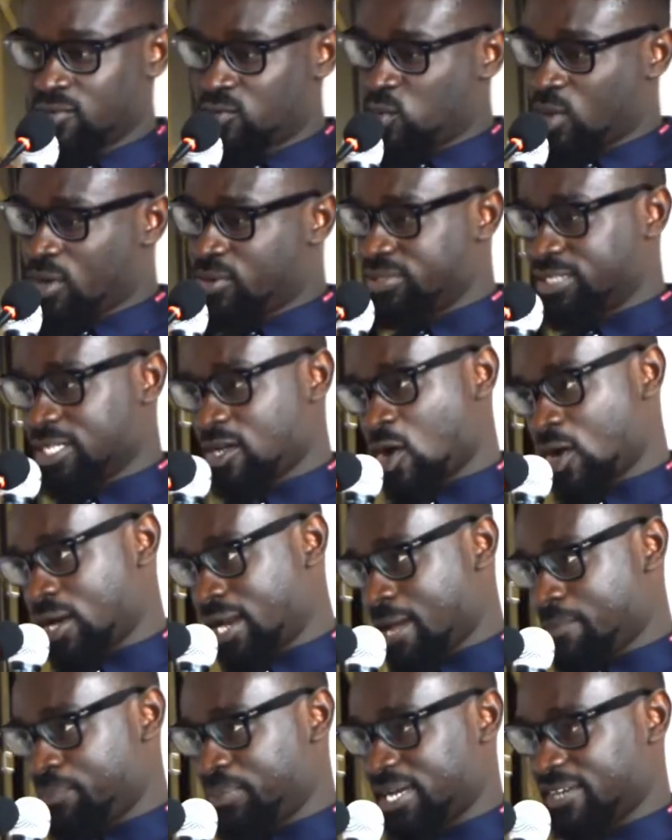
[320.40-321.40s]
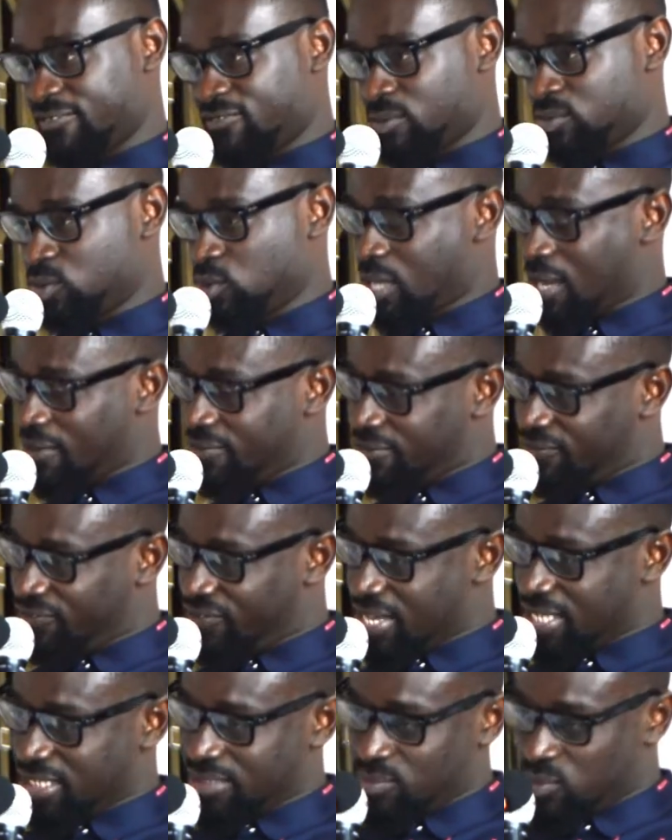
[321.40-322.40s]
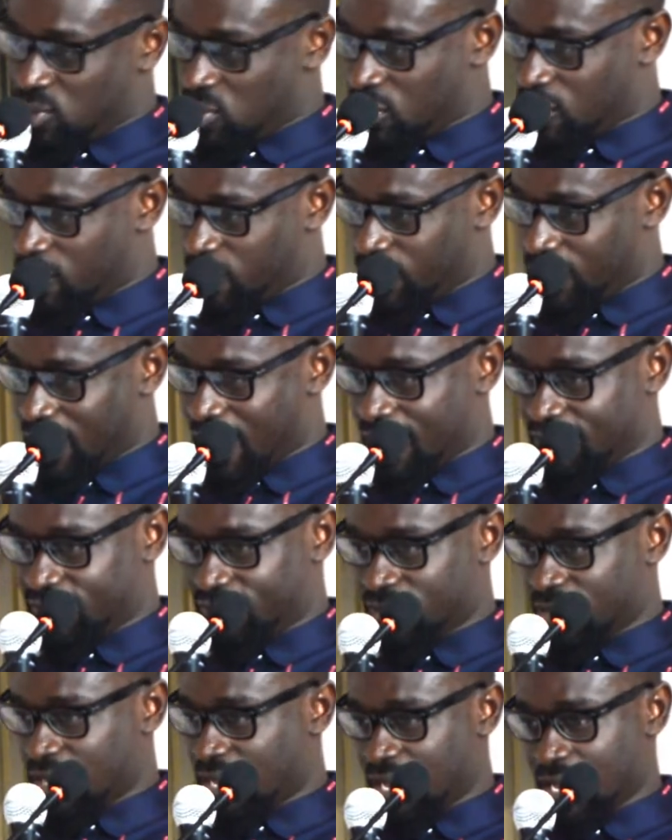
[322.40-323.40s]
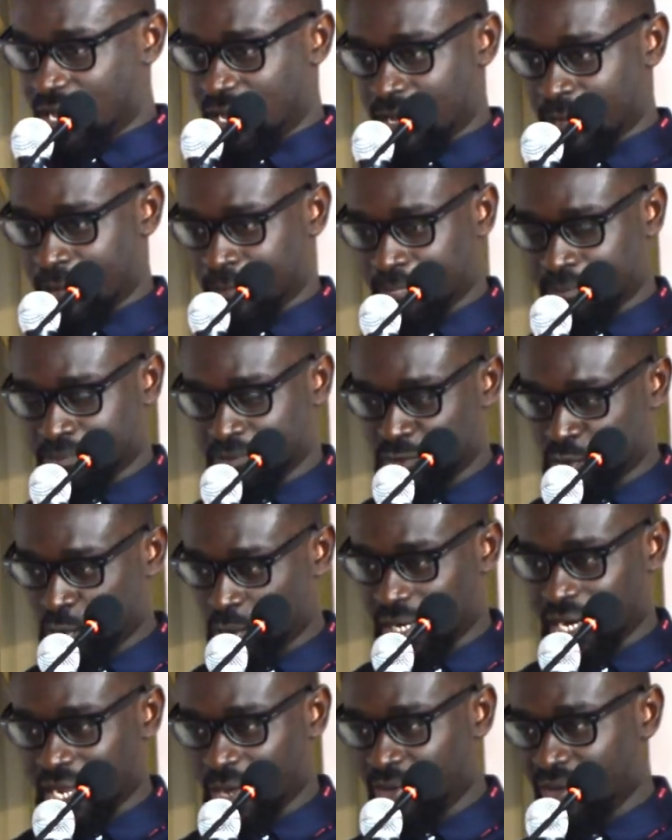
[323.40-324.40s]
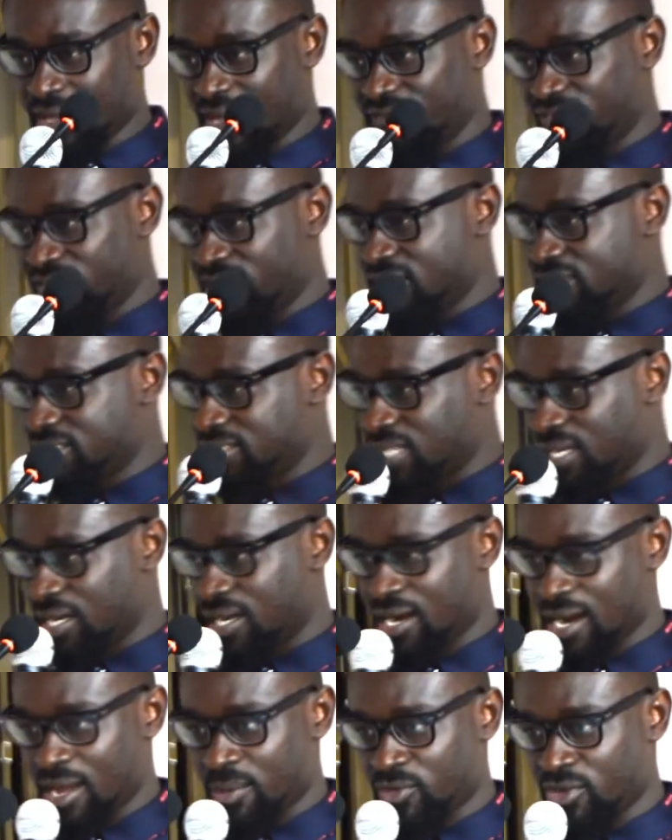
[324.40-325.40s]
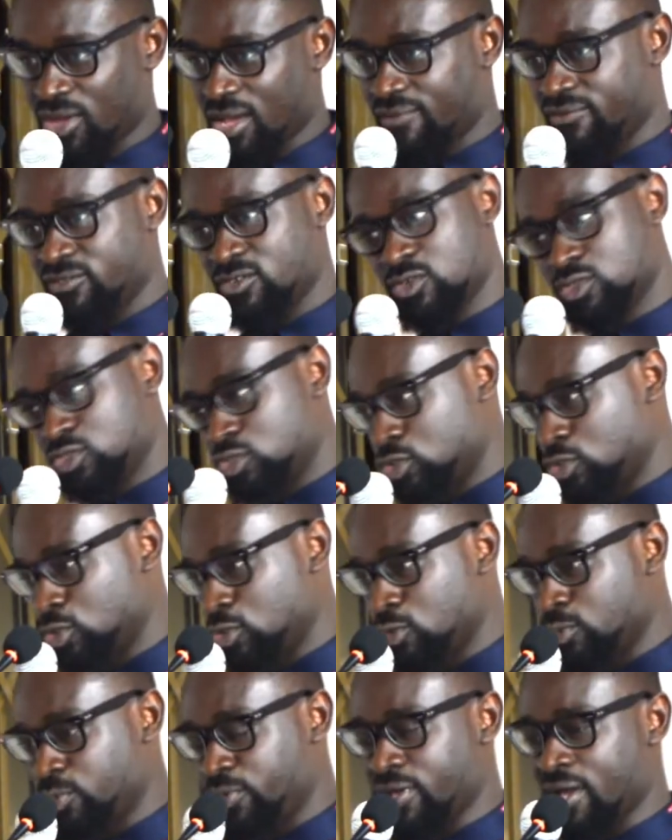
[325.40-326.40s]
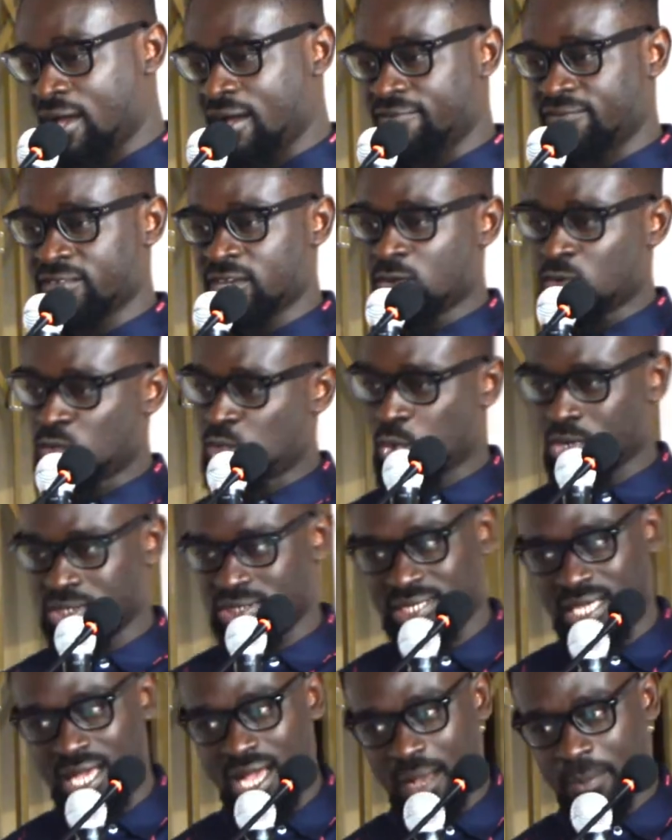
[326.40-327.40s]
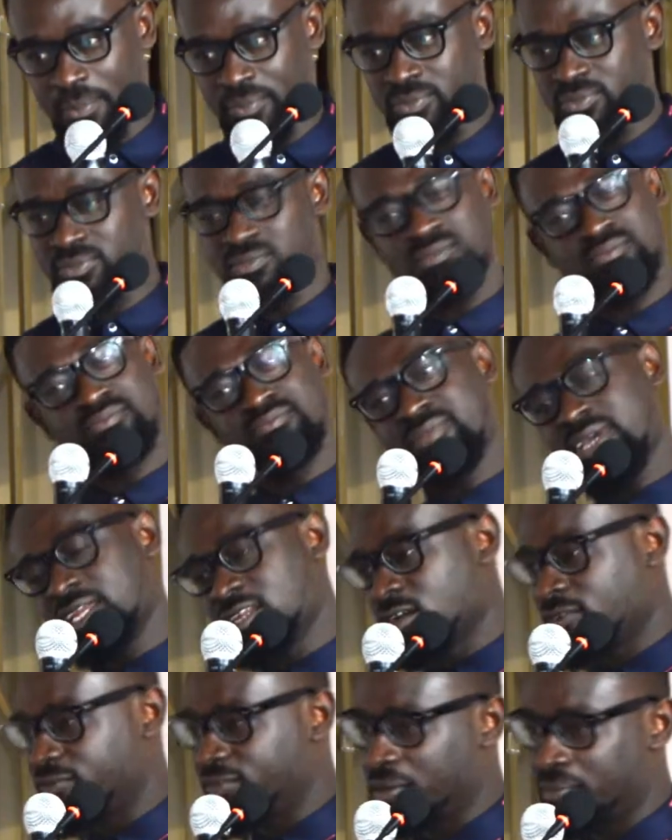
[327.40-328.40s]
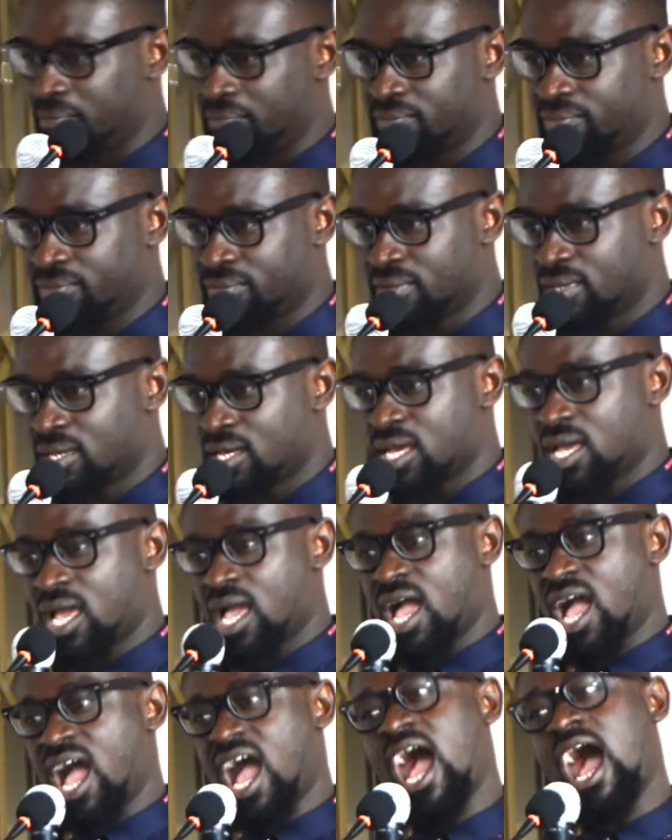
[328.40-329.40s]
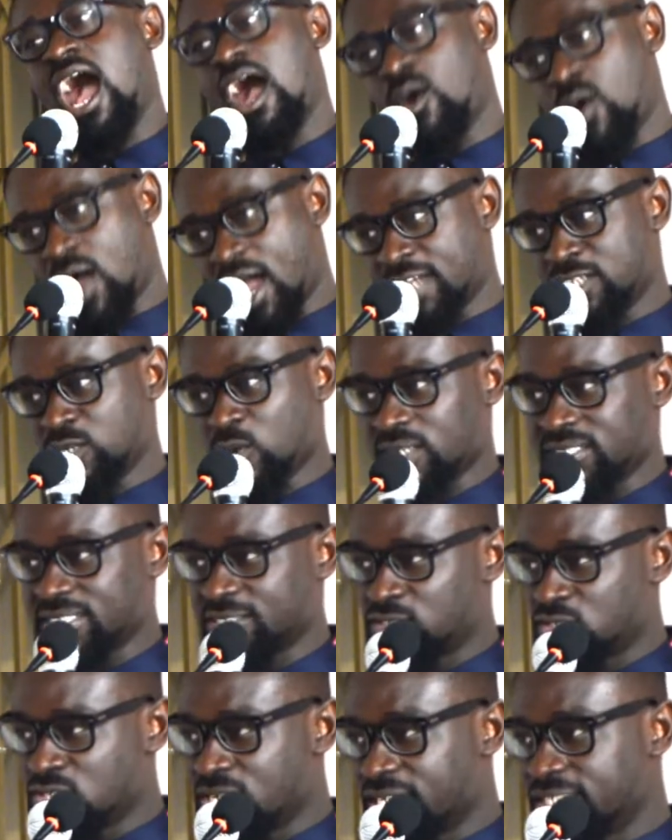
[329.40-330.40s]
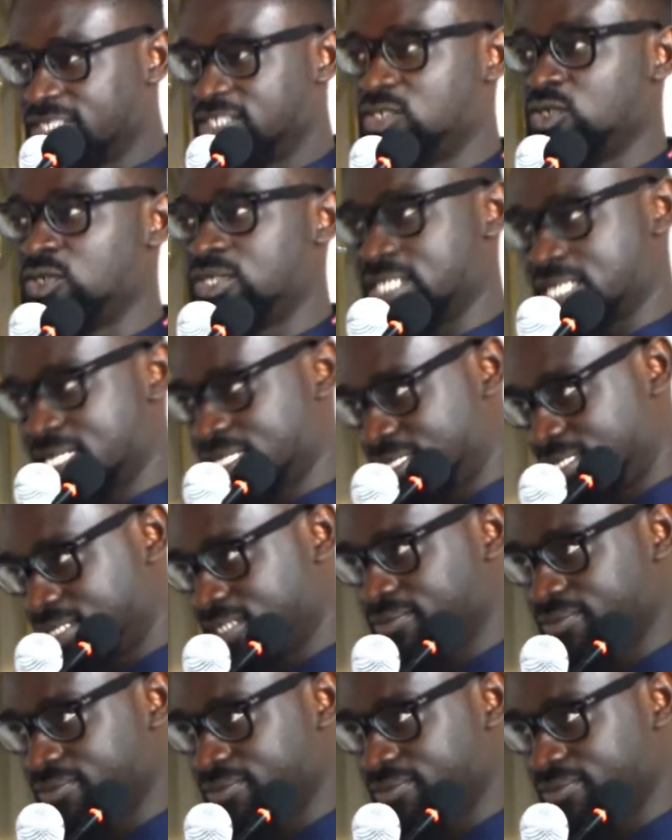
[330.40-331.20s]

When you say online platforms, we have Facebook, we have Twitter, we have Instagram, we have YouTube, we have WhatsApp, many of them. How are you as a student using it?